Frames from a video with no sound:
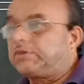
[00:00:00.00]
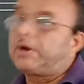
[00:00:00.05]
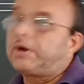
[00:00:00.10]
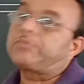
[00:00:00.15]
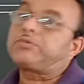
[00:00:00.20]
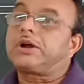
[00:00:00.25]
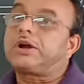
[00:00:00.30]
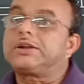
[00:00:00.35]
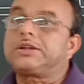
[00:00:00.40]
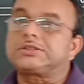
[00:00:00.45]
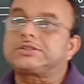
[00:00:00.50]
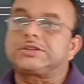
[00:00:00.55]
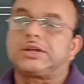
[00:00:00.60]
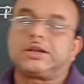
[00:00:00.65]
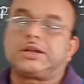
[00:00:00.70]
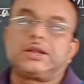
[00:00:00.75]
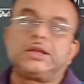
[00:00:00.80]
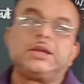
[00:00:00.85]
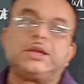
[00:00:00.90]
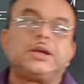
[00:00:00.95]
You have to
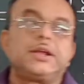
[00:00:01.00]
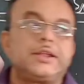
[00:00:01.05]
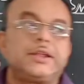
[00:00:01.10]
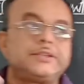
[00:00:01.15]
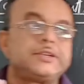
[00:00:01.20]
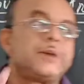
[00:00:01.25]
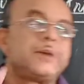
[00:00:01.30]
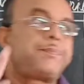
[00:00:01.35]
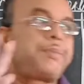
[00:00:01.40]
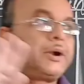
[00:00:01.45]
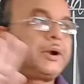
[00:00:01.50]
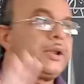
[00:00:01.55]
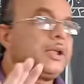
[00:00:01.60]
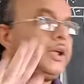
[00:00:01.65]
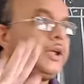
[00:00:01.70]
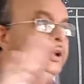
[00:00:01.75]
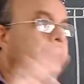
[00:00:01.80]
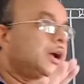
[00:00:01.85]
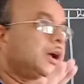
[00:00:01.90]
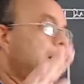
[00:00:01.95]
understand, reserve
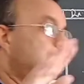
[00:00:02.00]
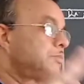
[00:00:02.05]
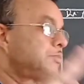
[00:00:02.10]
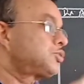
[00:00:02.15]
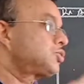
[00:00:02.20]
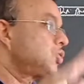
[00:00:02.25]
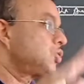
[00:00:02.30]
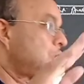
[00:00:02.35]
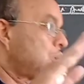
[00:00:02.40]
fund it comes